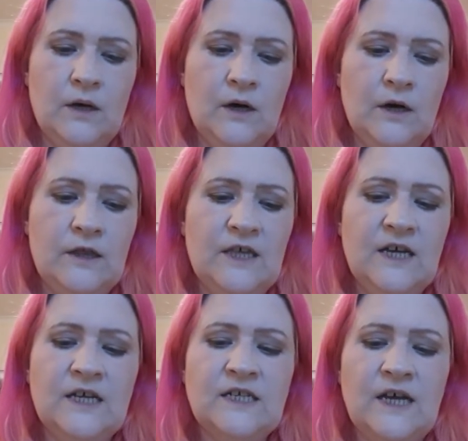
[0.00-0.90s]
think
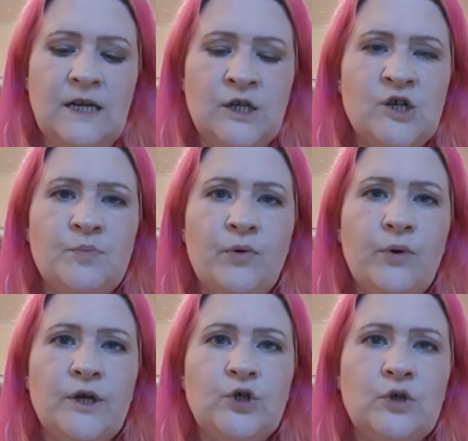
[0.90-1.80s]
it's
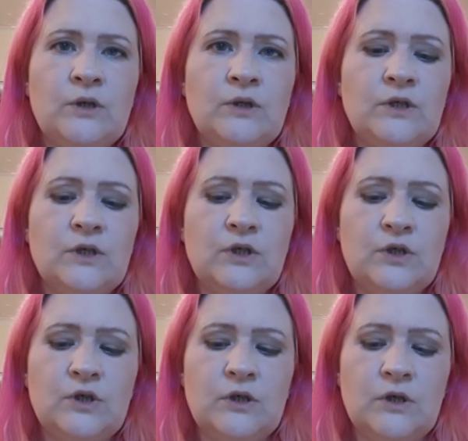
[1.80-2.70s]
Inspirations
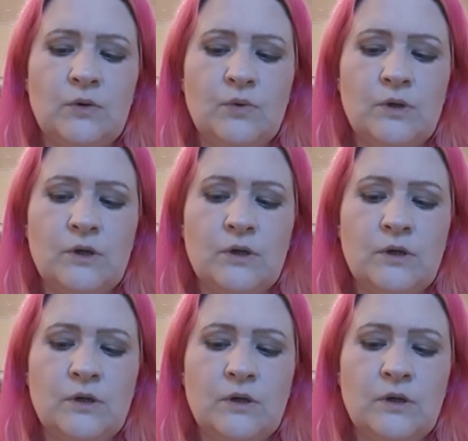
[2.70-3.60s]
Studios.
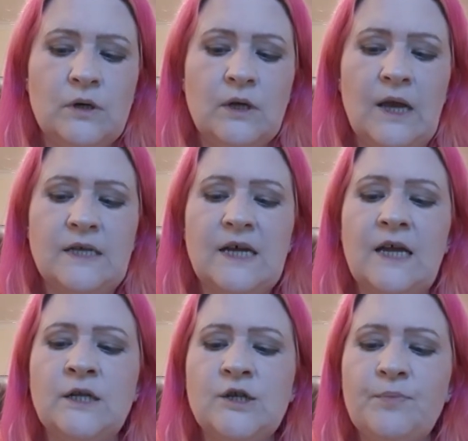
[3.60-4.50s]
Yes,
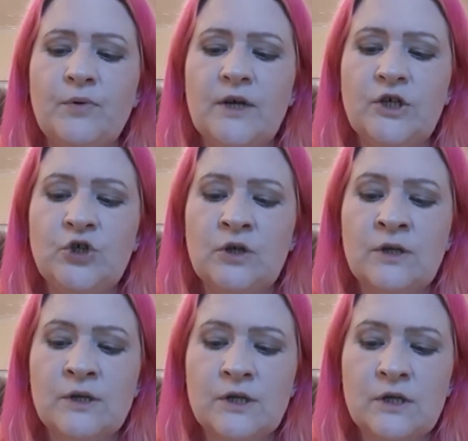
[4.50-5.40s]

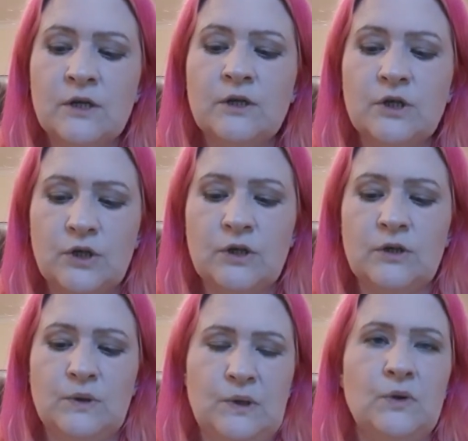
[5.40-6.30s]

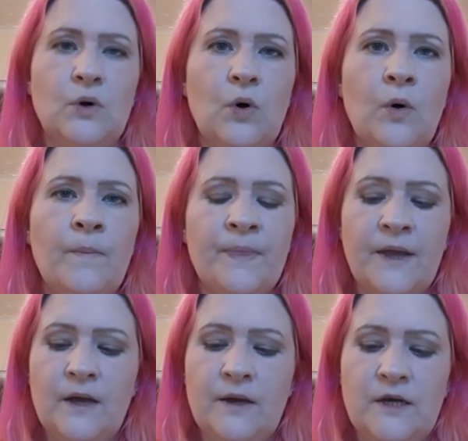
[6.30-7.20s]
inspirationsstudios.com.
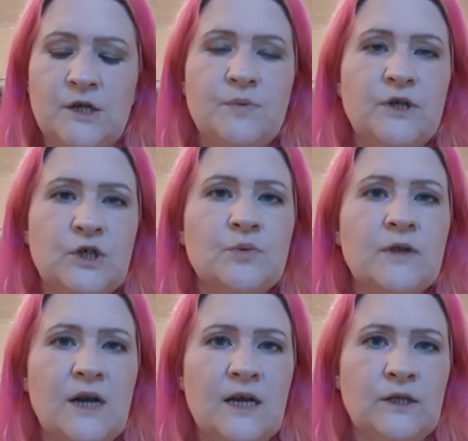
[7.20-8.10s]
Inspirations with an
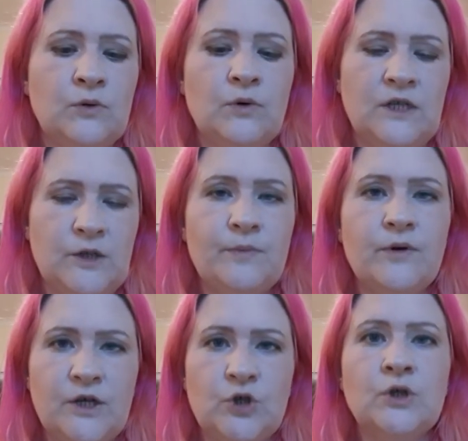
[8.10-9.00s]
S, no
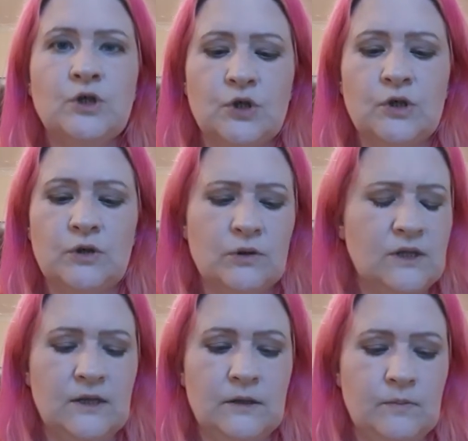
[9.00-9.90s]
Inspiration Studios,
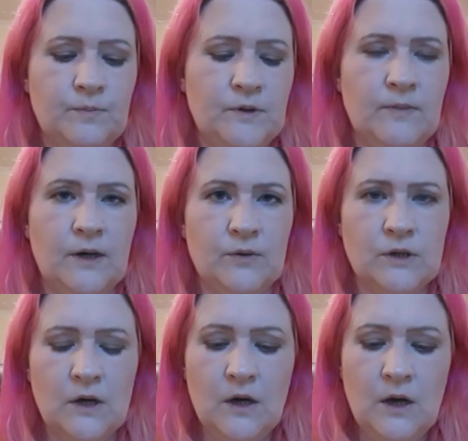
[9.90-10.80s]
that's something else.
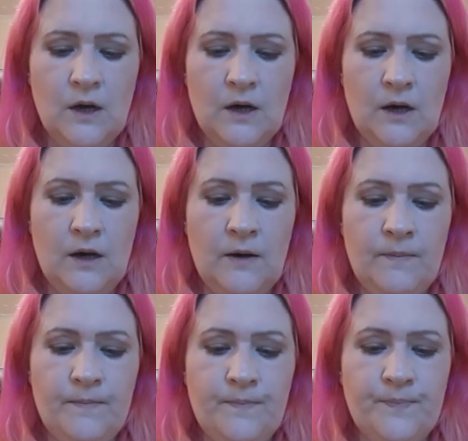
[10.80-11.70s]
Then
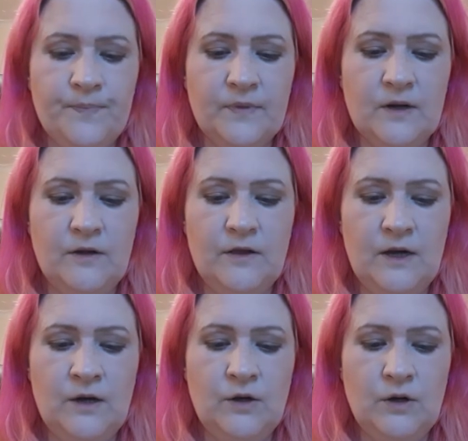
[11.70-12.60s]

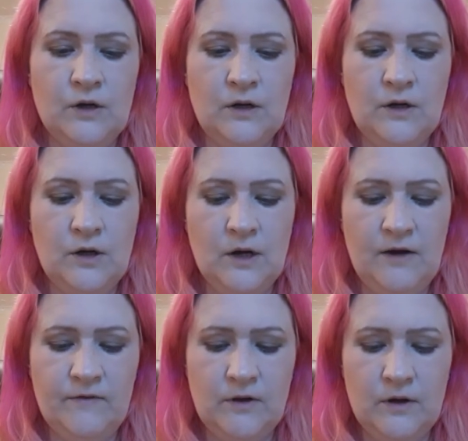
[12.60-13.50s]
you can have
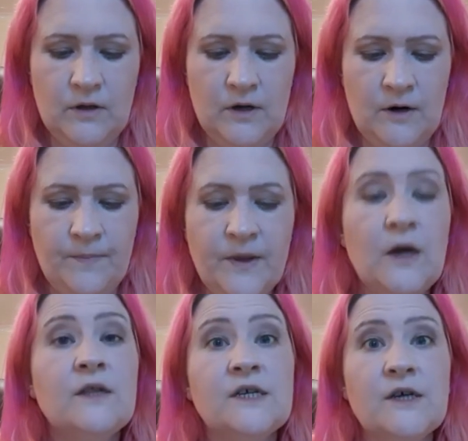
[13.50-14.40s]
a look there.
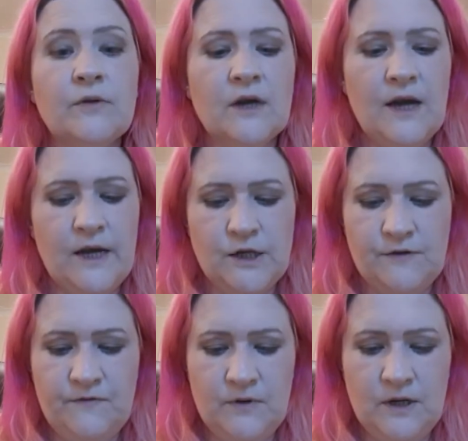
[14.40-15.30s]
They sell the kits
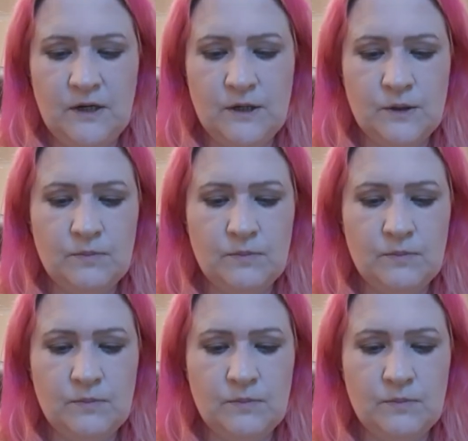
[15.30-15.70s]
for these